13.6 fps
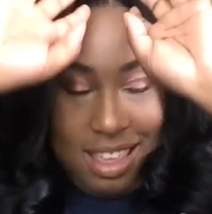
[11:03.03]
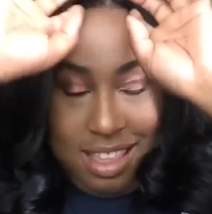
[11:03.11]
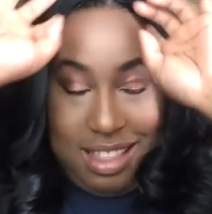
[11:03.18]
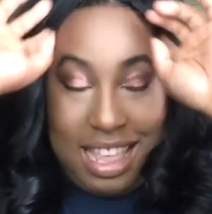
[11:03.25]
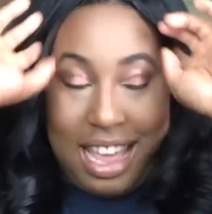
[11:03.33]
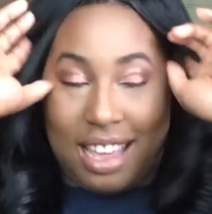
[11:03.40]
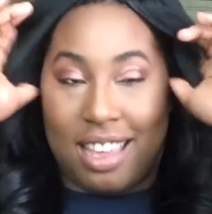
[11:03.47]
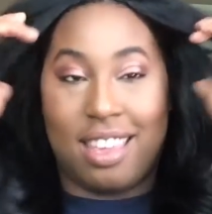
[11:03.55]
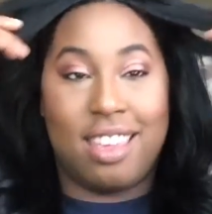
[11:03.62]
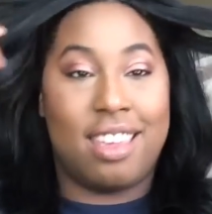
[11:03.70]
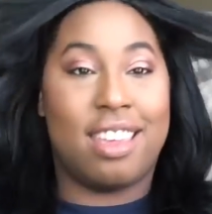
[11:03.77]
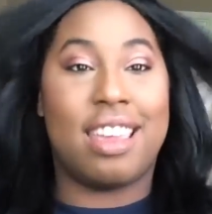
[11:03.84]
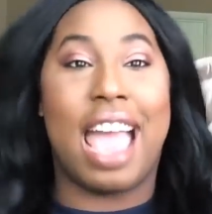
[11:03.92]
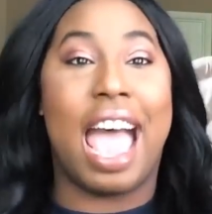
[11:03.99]
that
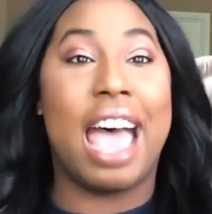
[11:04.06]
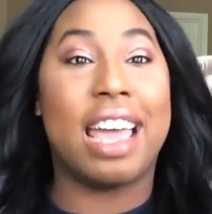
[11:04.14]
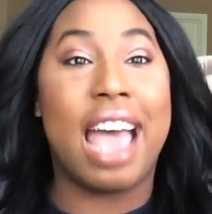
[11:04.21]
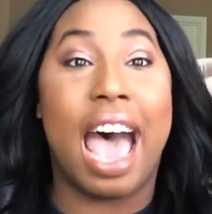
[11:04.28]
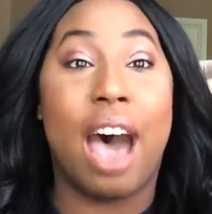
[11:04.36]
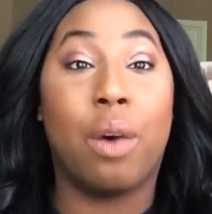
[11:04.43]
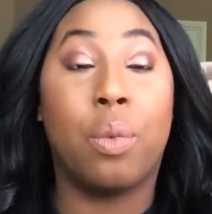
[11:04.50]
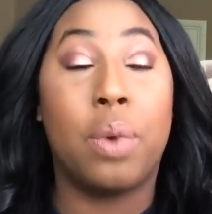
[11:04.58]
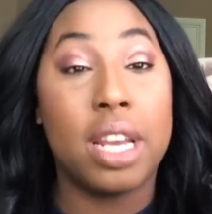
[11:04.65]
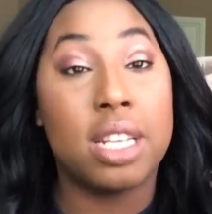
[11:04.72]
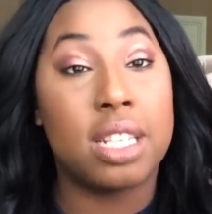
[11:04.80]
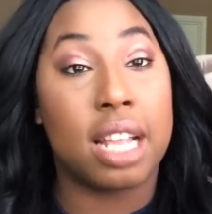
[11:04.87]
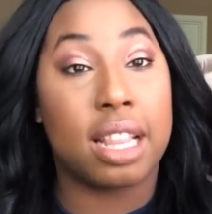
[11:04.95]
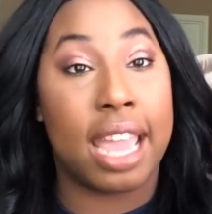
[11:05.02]
I
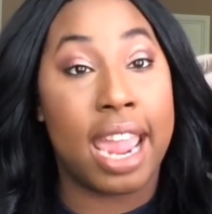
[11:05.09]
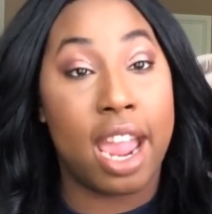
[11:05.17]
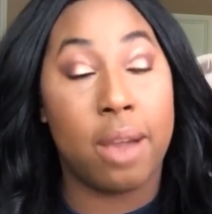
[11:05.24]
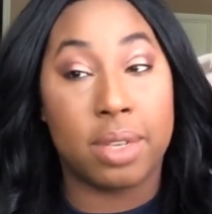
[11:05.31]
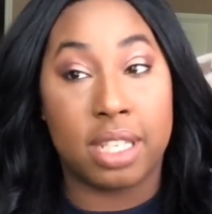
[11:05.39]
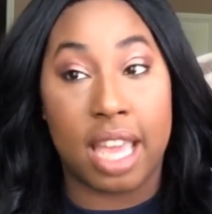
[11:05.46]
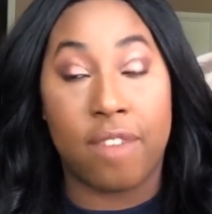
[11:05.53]
wish that the hair was,